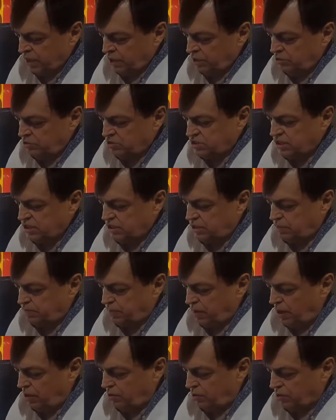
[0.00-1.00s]
Using the
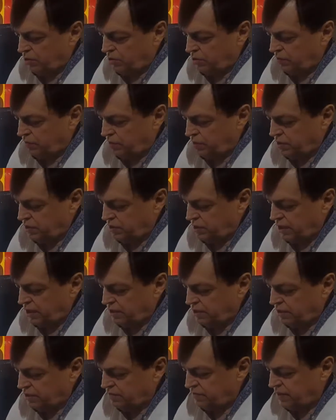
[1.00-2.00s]
power of
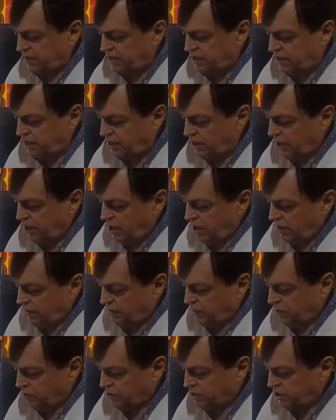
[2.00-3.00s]
120
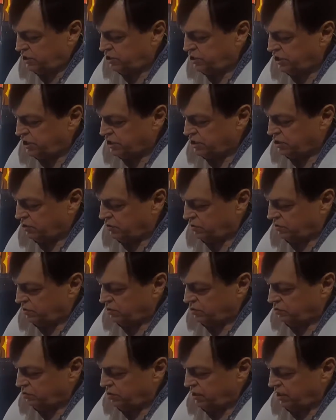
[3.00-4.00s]
voltages or
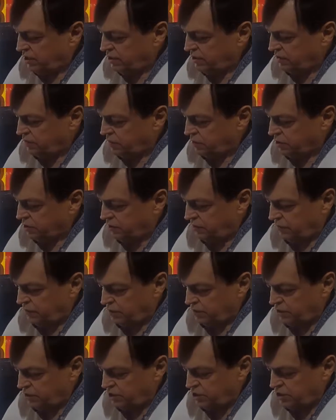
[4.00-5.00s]
240
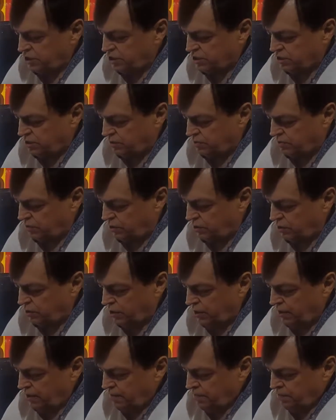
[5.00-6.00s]
voltages or more,
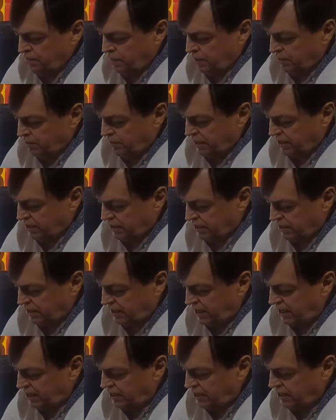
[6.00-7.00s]
but
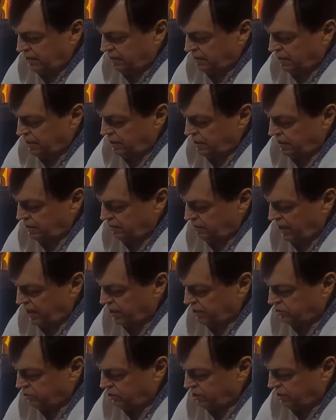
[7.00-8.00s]
creating
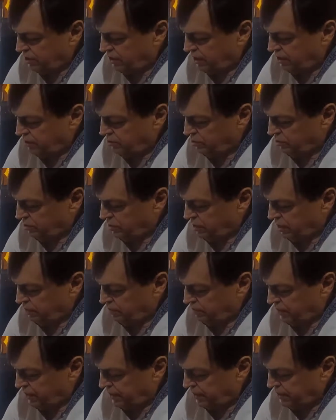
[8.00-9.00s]
micro and nano
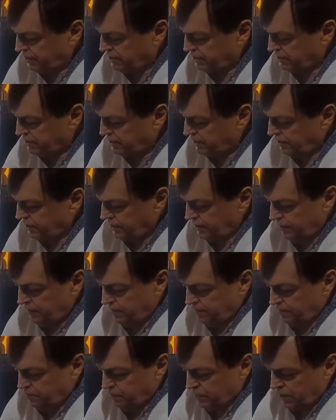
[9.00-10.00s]
amperes,
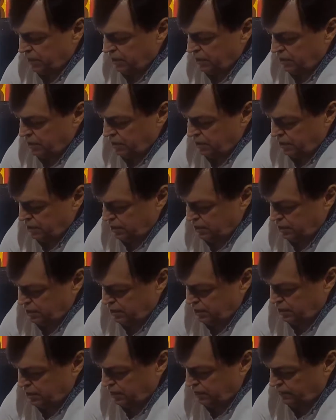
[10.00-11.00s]

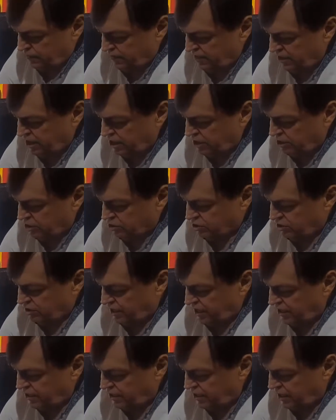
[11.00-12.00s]
we did not
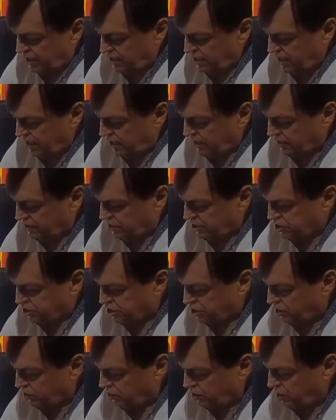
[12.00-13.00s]
create any electric
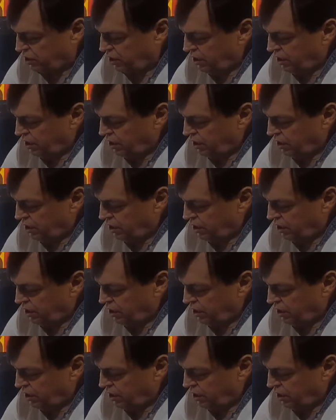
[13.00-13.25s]
shock